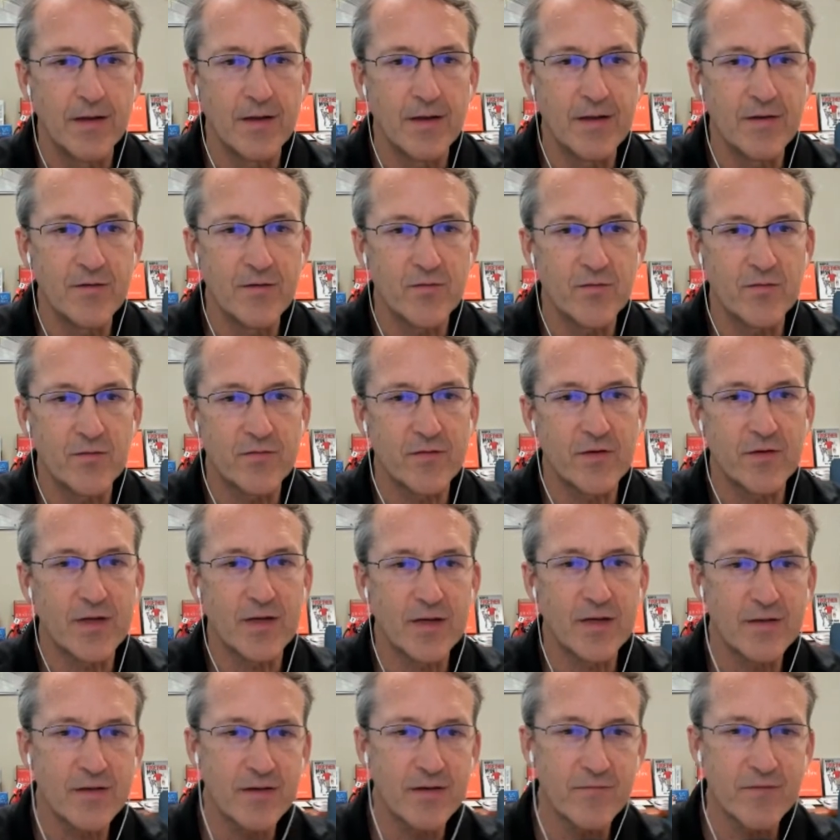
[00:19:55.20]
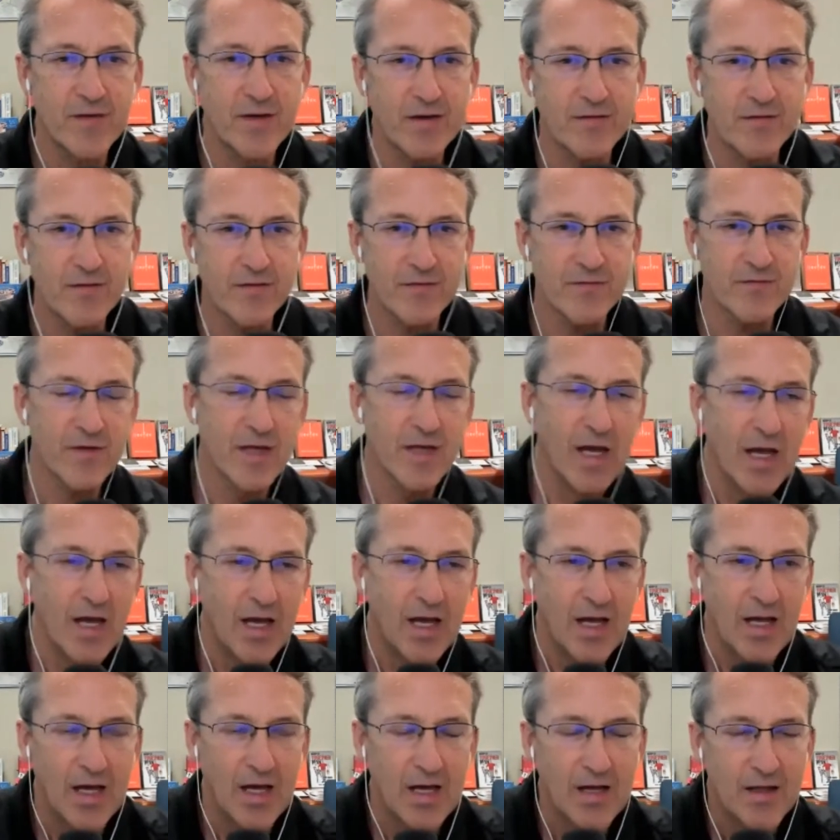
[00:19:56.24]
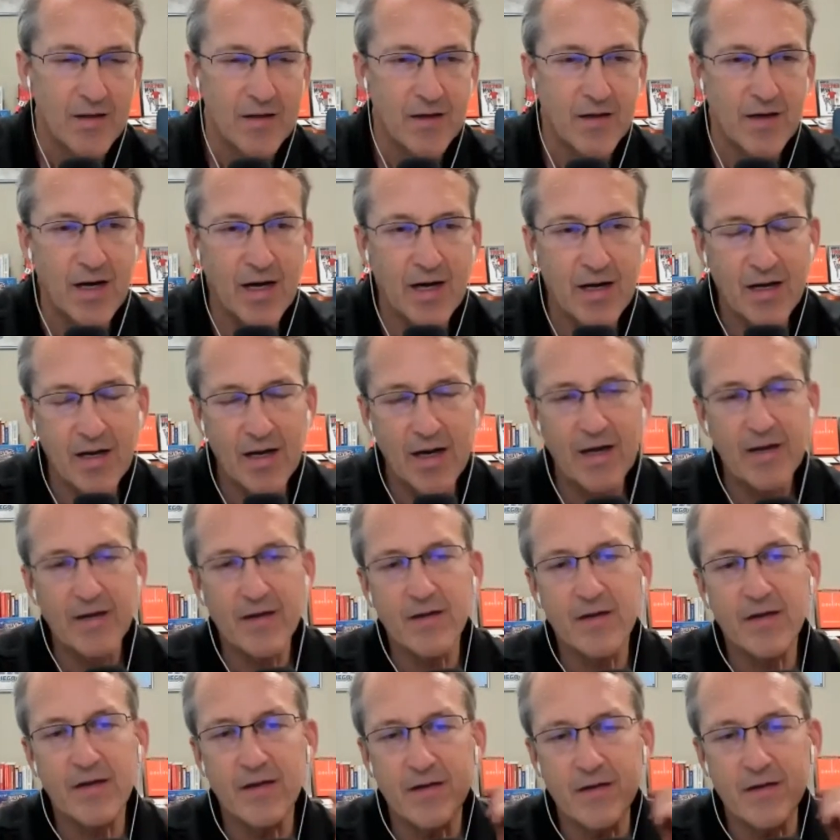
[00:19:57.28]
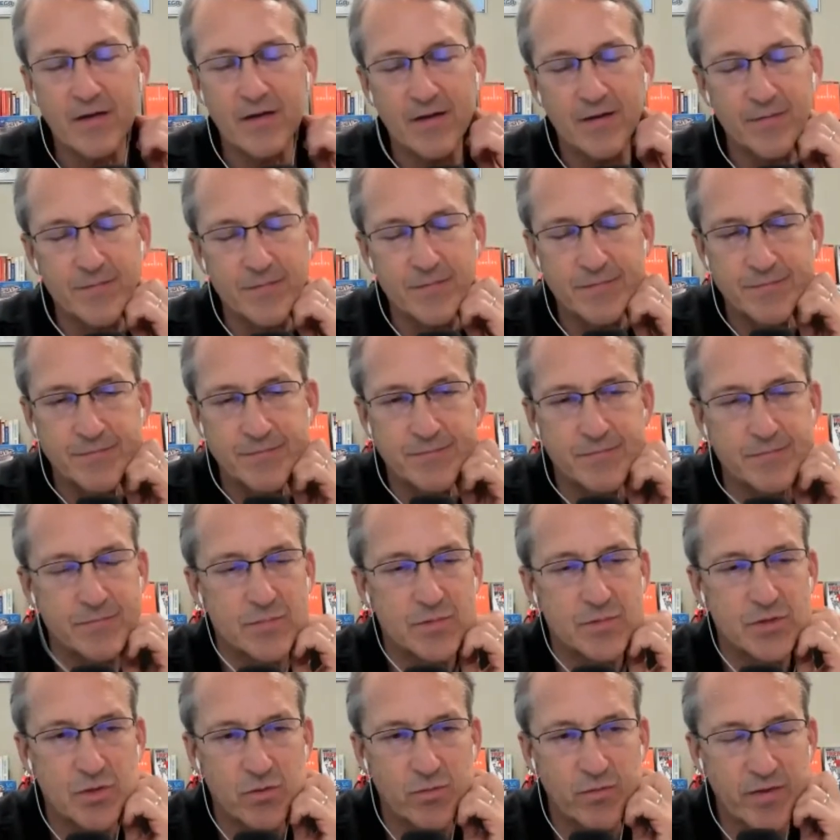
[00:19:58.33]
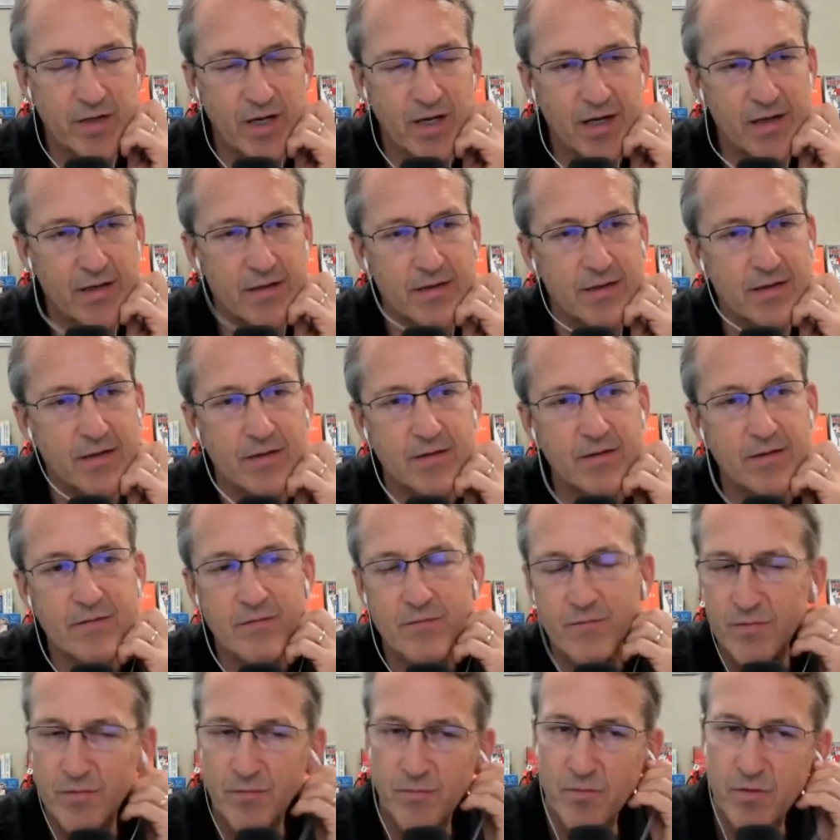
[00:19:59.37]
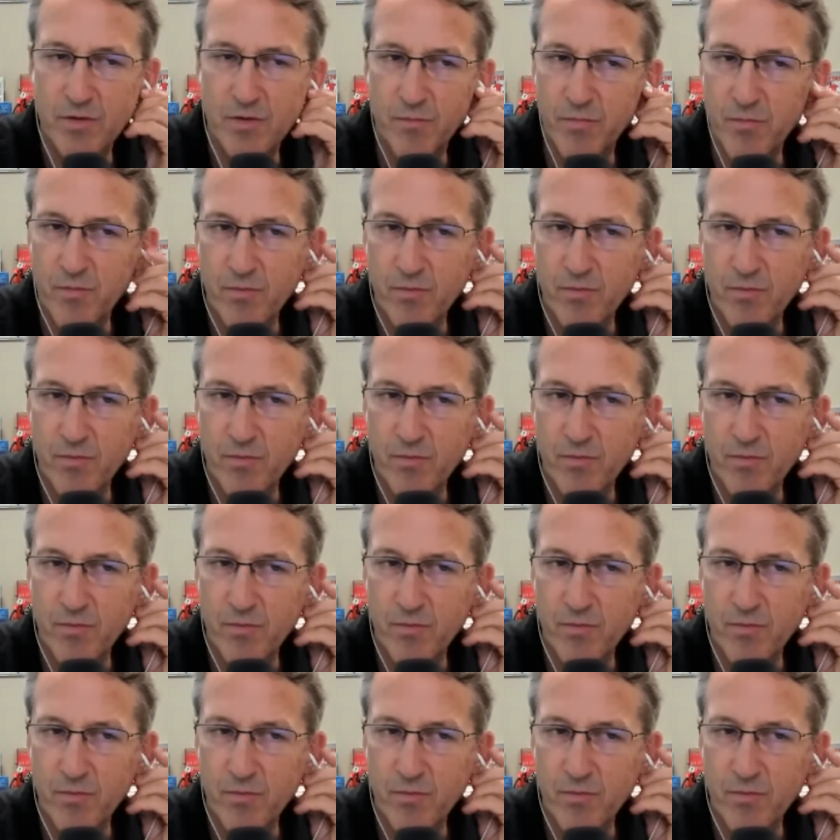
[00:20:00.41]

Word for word: Interesting. I love that. That's I, I um so we got some good